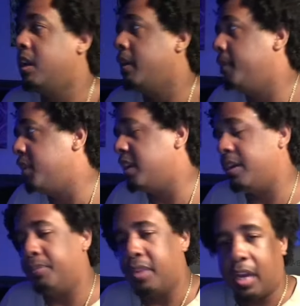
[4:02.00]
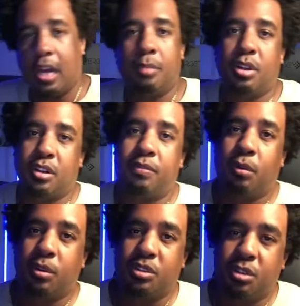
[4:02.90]
But I'm looking
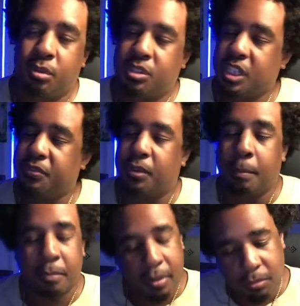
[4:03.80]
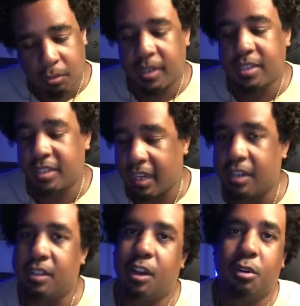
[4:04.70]
forward to it just for memory's sake
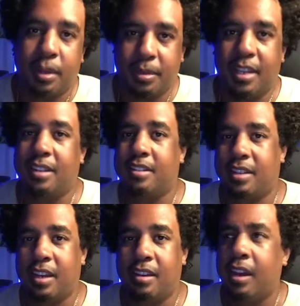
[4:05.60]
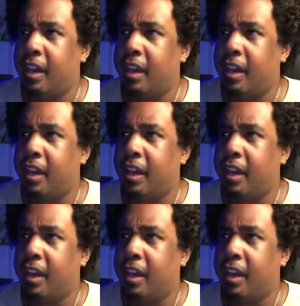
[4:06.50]
alone. I'm getting this game.